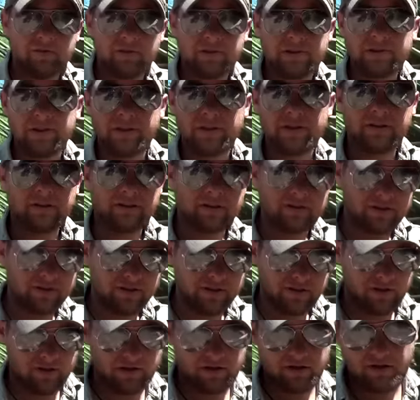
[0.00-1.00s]
once I cut the
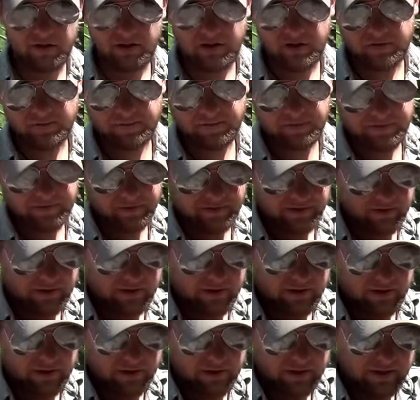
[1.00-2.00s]
stalk off
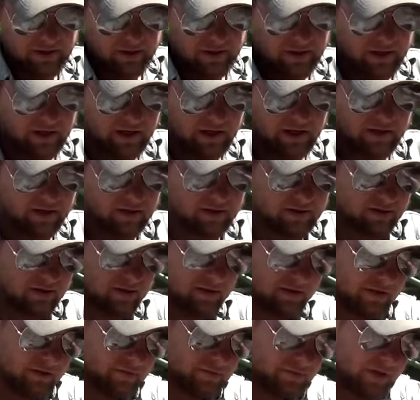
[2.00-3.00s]
and
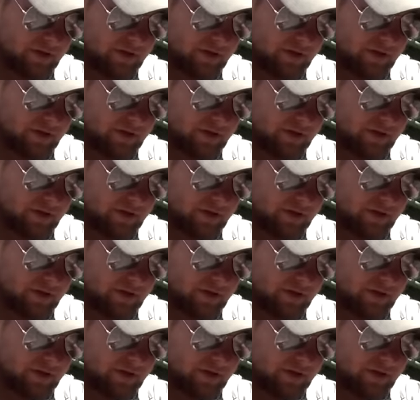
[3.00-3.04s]
these